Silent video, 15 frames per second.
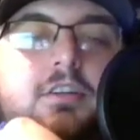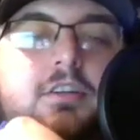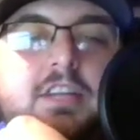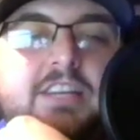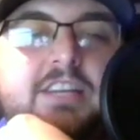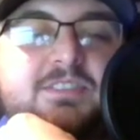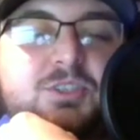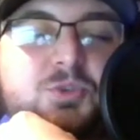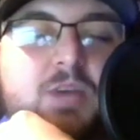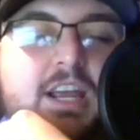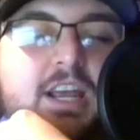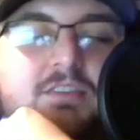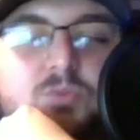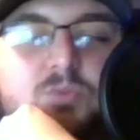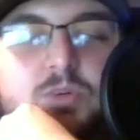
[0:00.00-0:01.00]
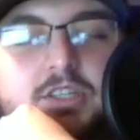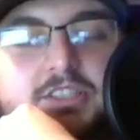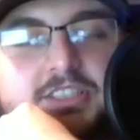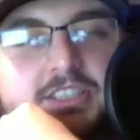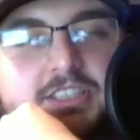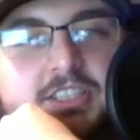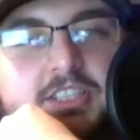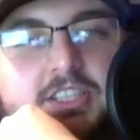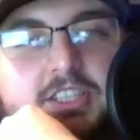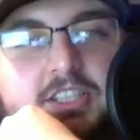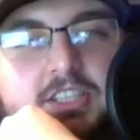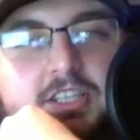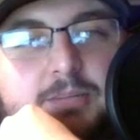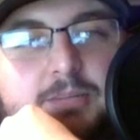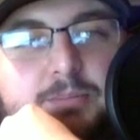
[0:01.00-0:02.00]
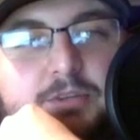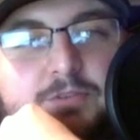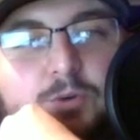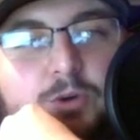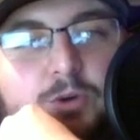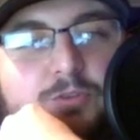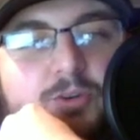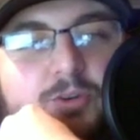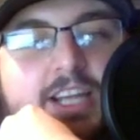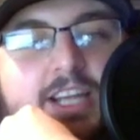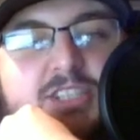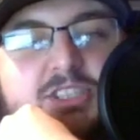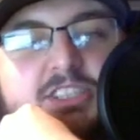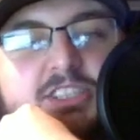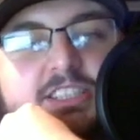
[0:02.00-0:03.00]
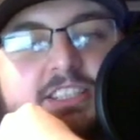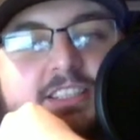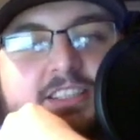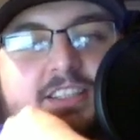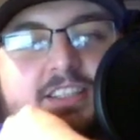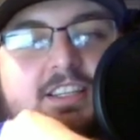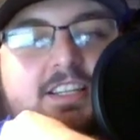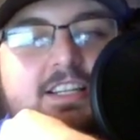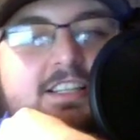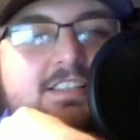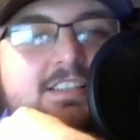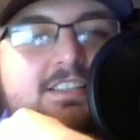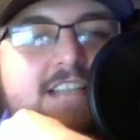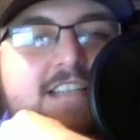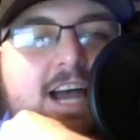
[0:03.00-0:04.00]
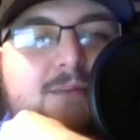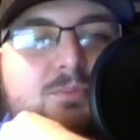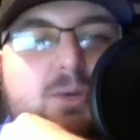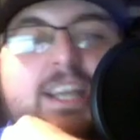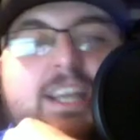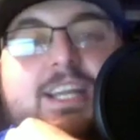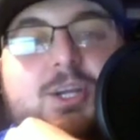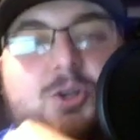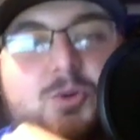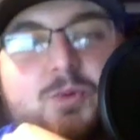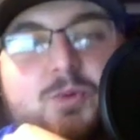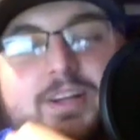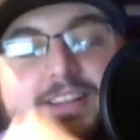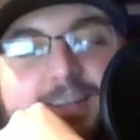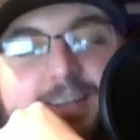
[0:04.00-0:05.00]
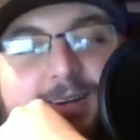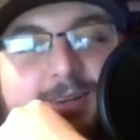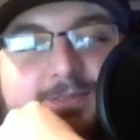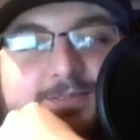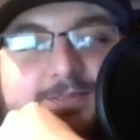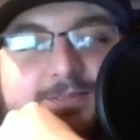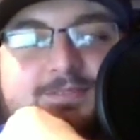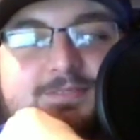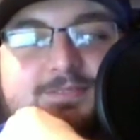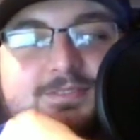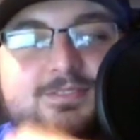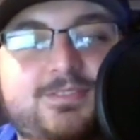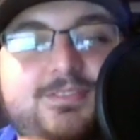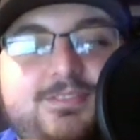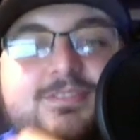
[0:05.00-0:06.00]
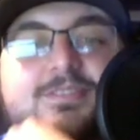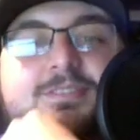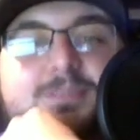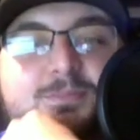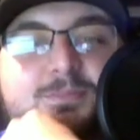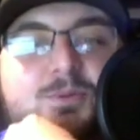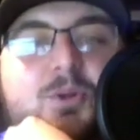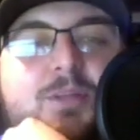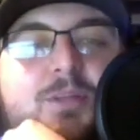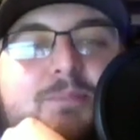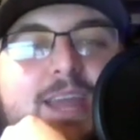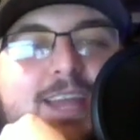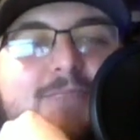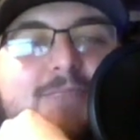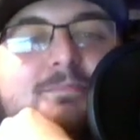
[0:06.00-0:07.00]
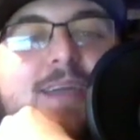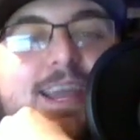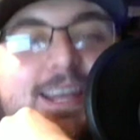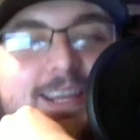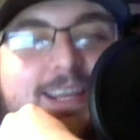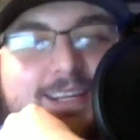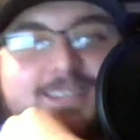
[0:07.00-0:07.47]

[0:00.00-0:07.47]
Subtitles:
If the draft was before free agency, Tom Brady could have went there. Pulled a Peyton Manning.